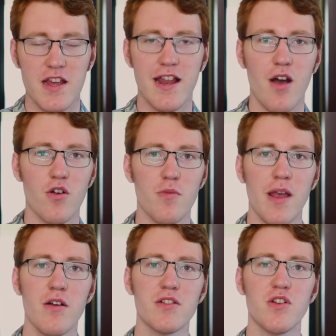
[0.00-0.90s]
Now, her
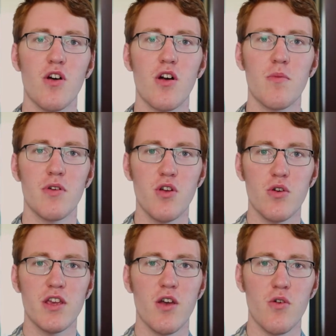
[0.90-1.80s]
parents are
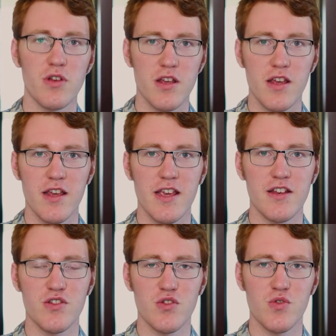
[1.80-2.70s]
Pinocchio'd
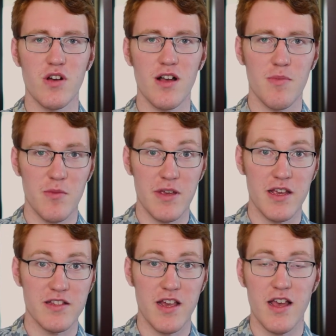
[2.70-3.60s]
into a couple of
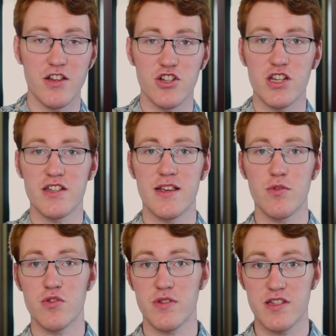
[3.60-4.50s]
pigs and she is
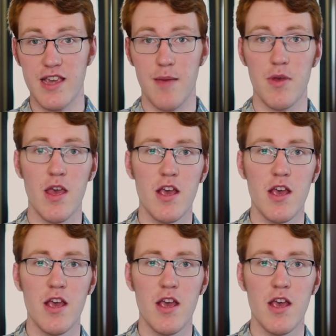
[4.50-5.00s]
able to escape.